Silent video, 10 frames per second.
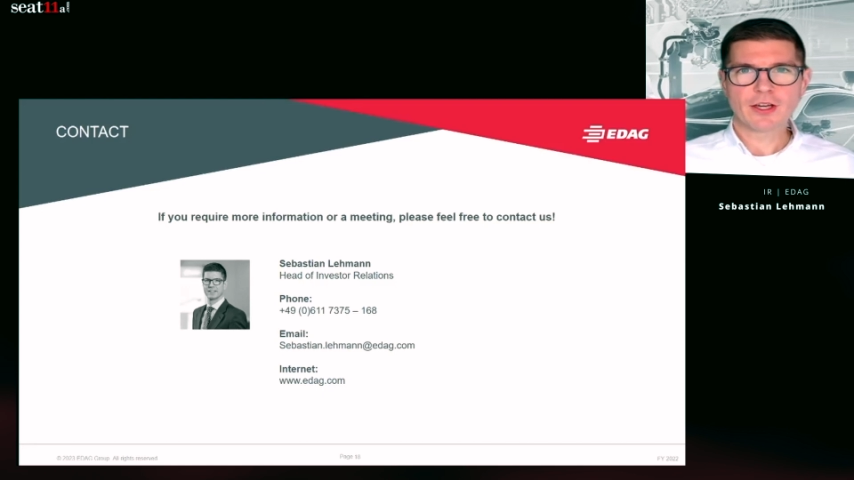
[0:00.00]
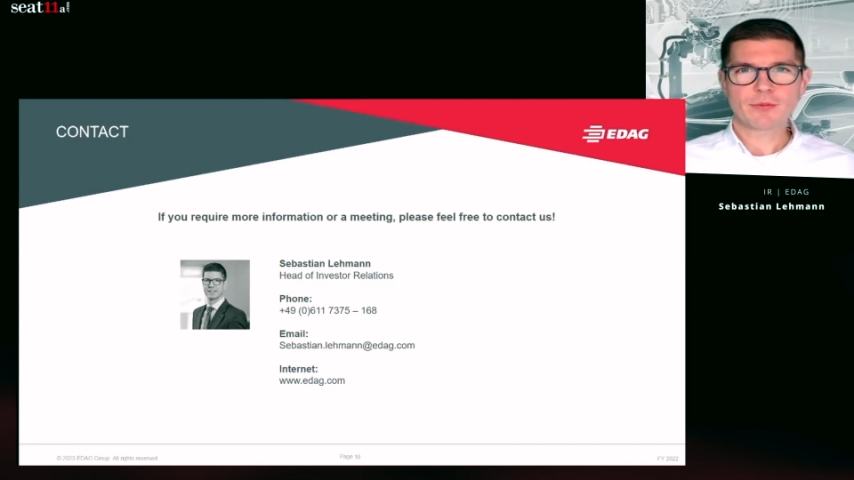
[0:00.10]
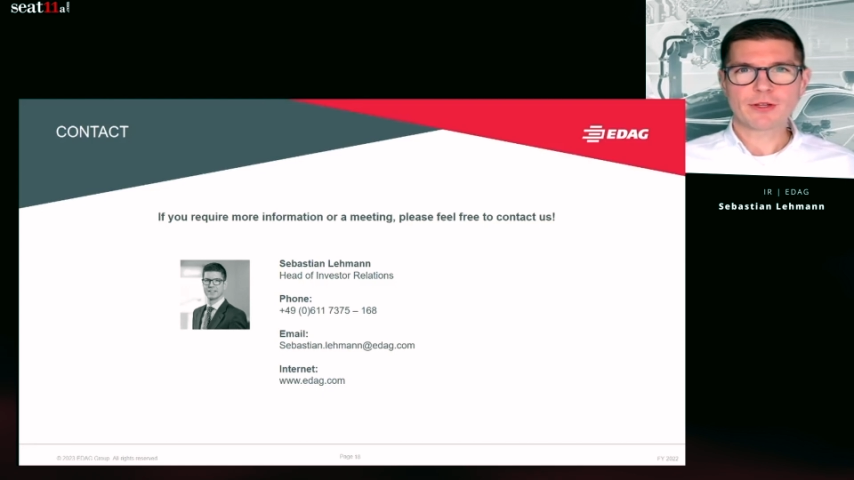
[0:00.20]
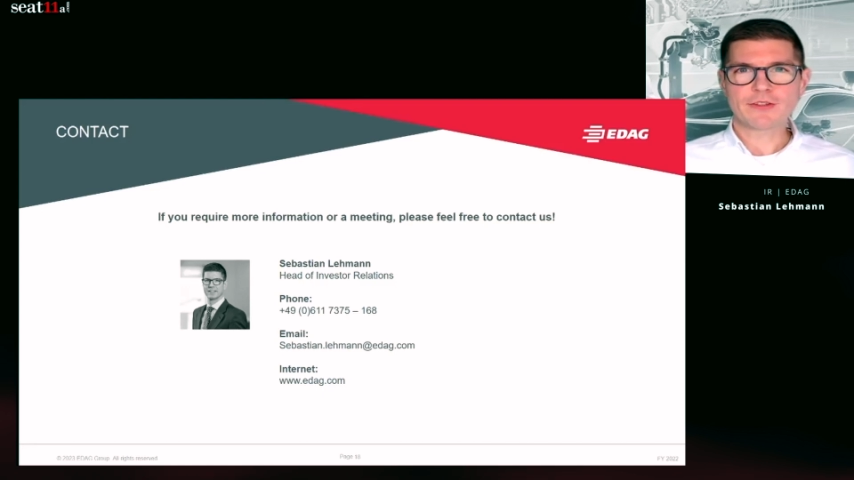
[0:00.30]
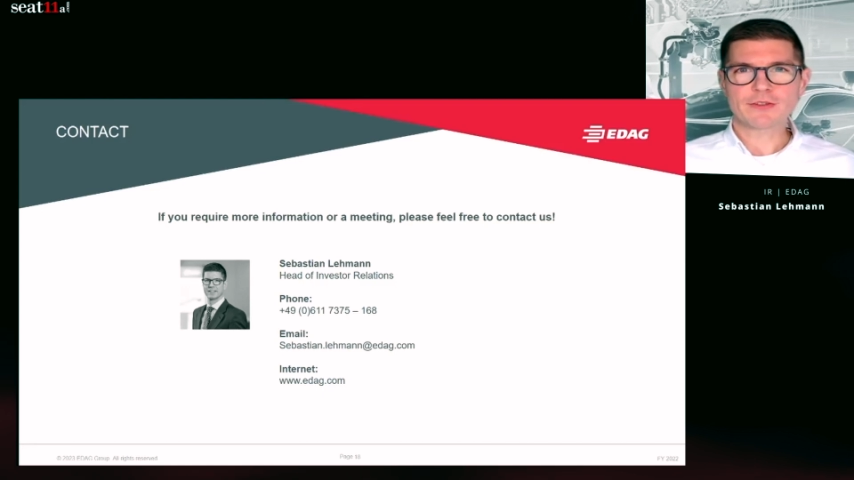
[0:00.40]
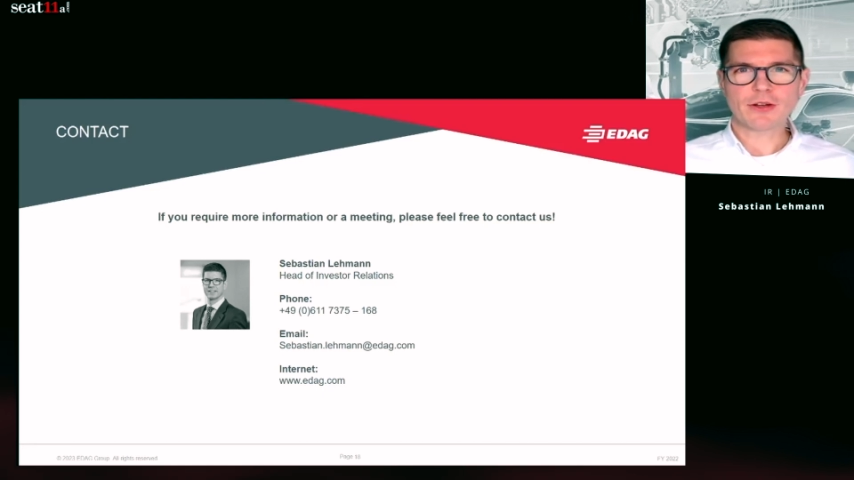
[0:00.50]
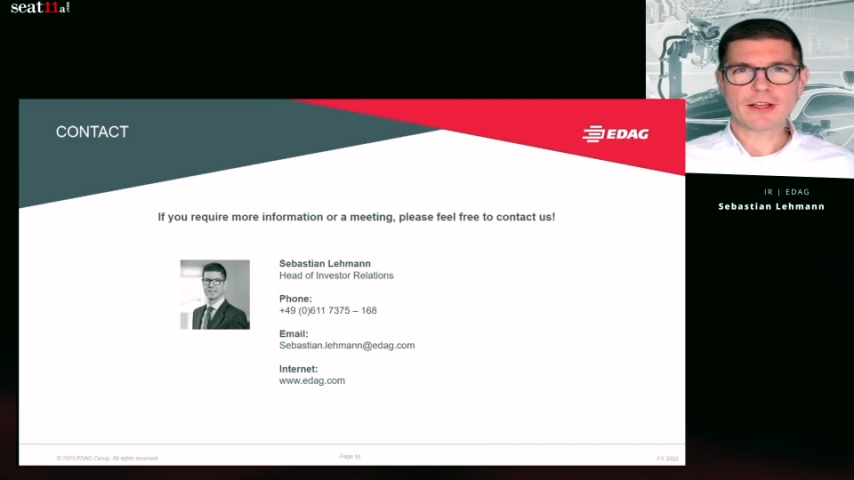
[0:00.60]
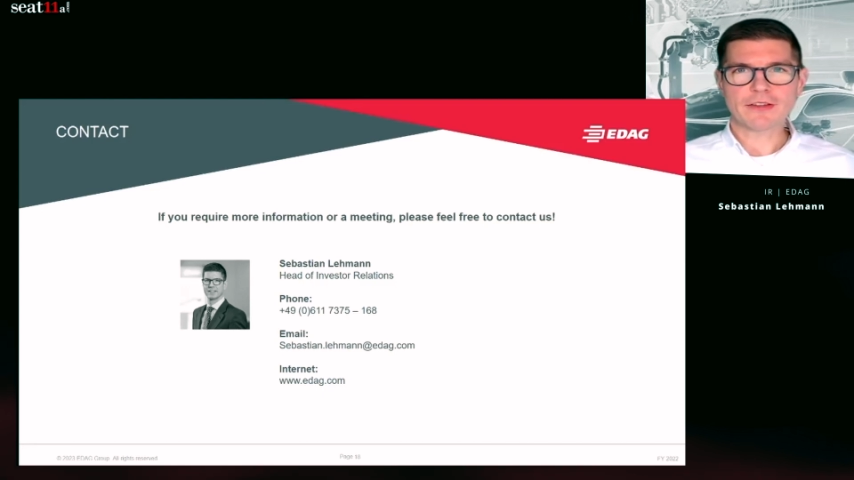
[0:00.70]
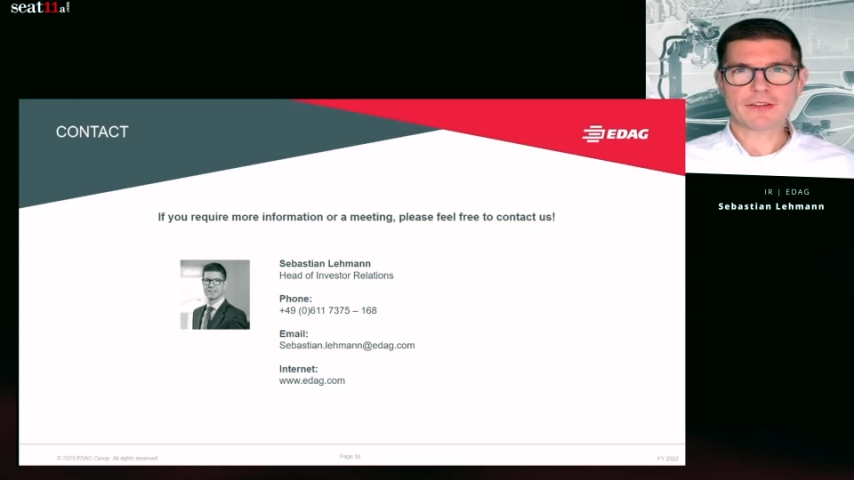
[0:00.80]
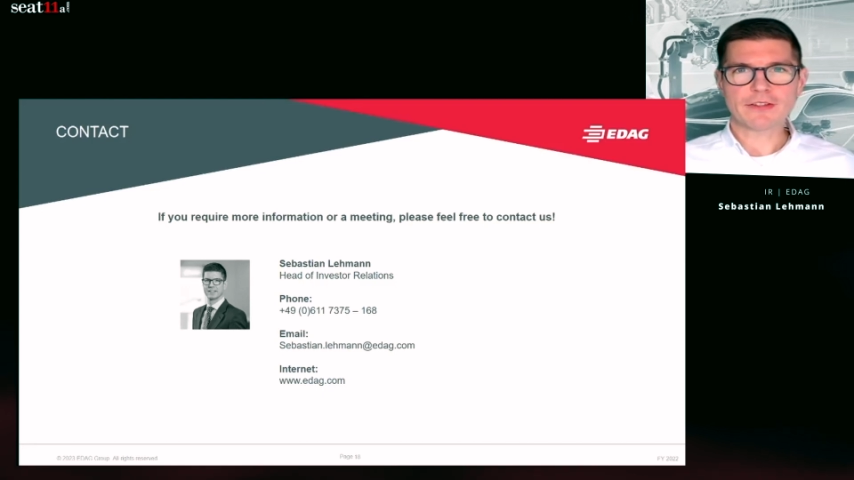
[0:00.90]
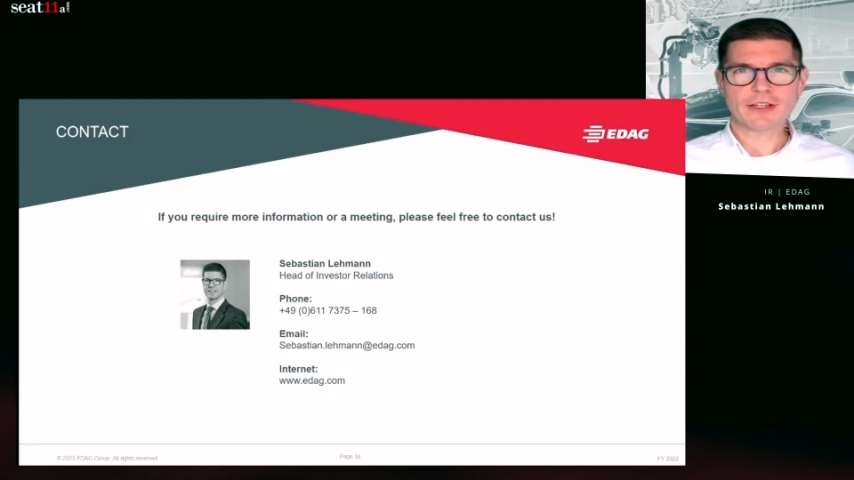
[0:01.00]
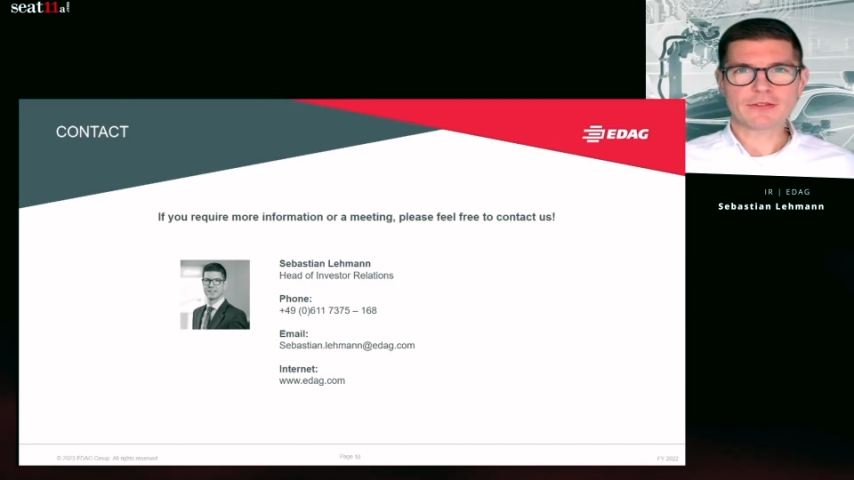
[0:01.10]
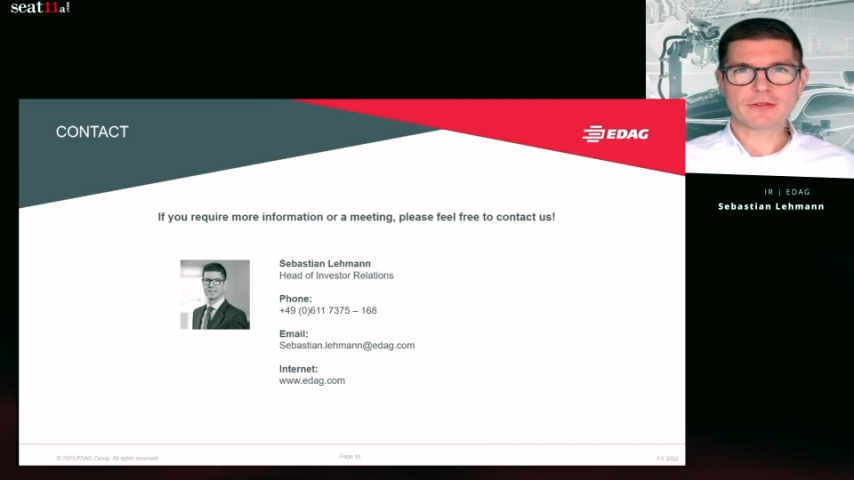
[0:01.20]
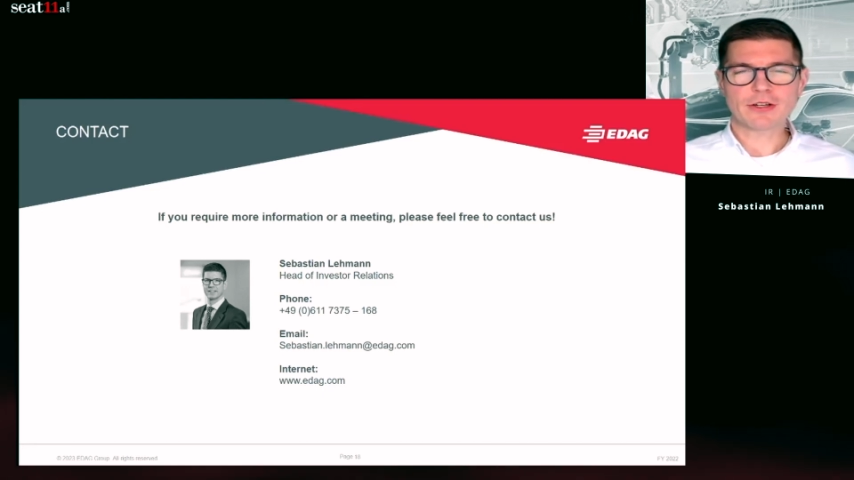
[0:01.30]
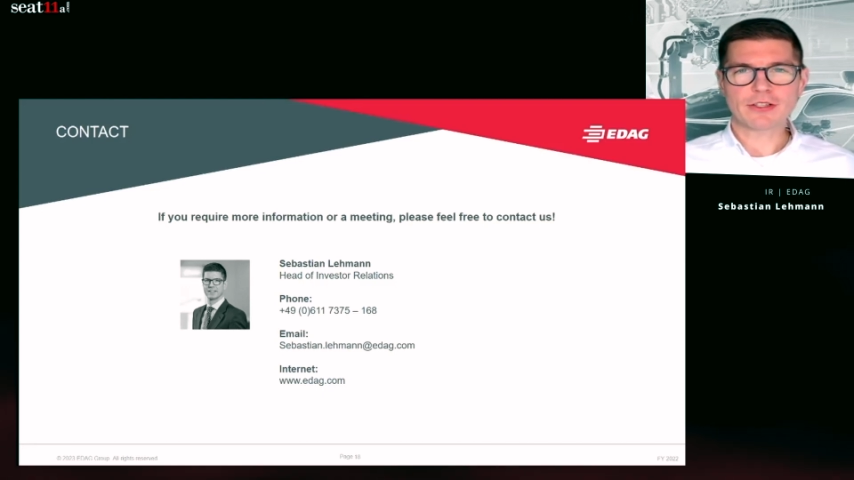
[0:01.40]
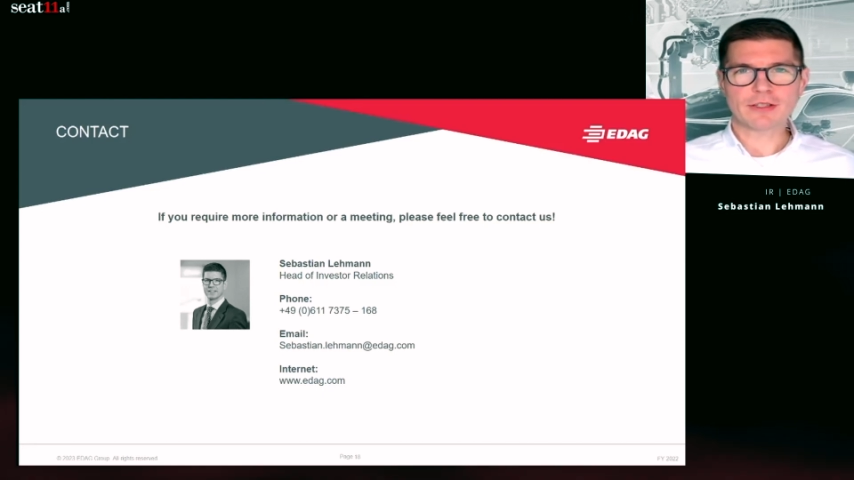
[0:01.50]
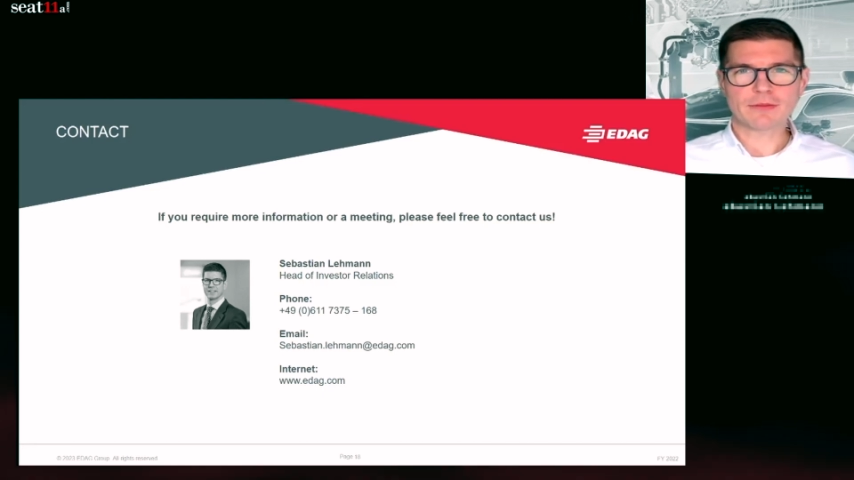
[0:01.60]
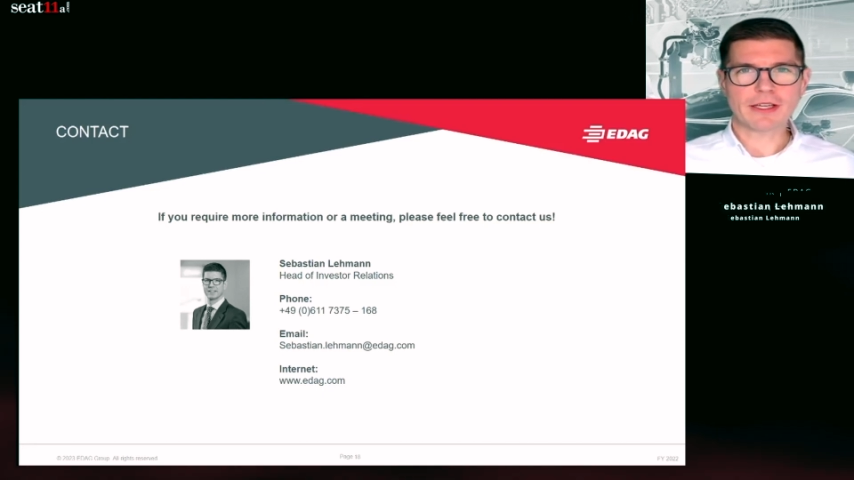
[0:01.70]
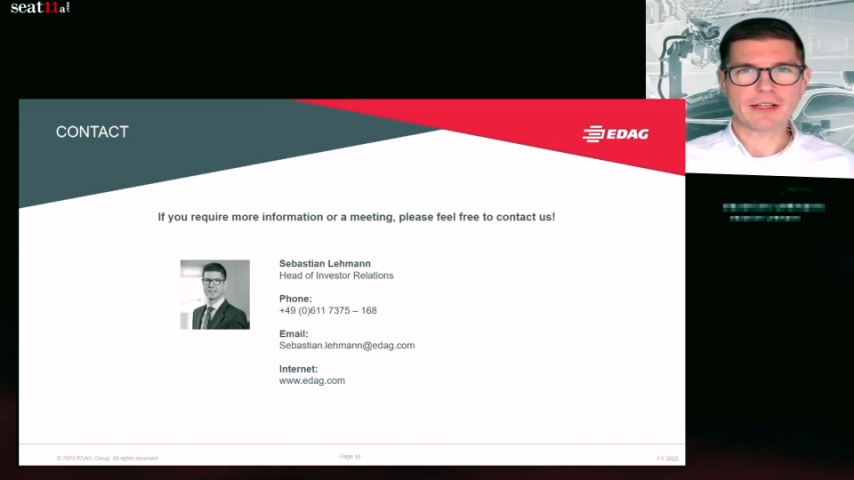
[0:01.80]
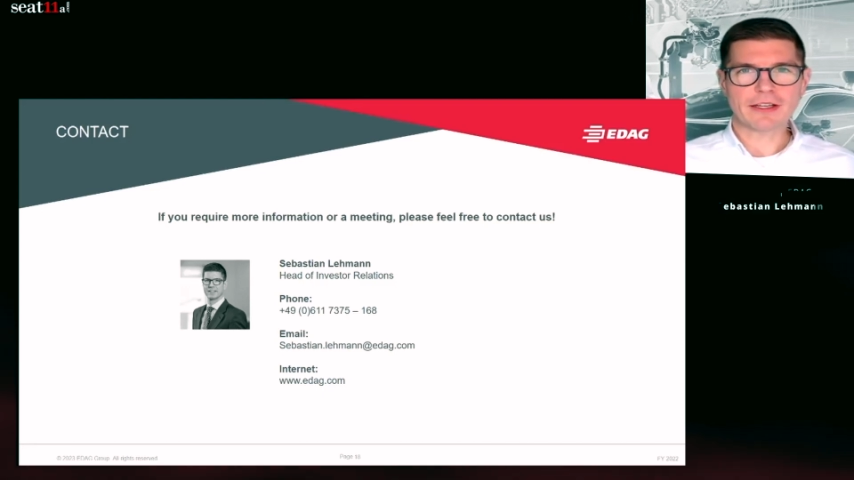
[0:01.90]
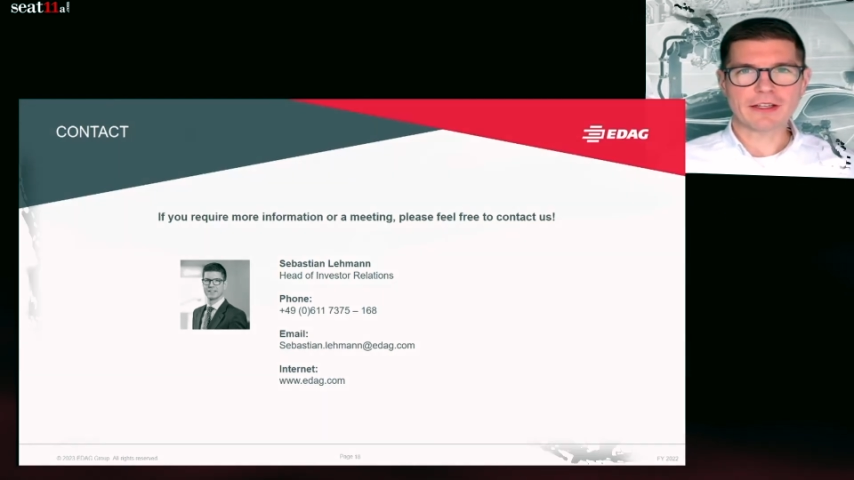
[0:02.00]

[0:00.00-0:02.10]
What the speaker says: please do not hesitate to contact me at any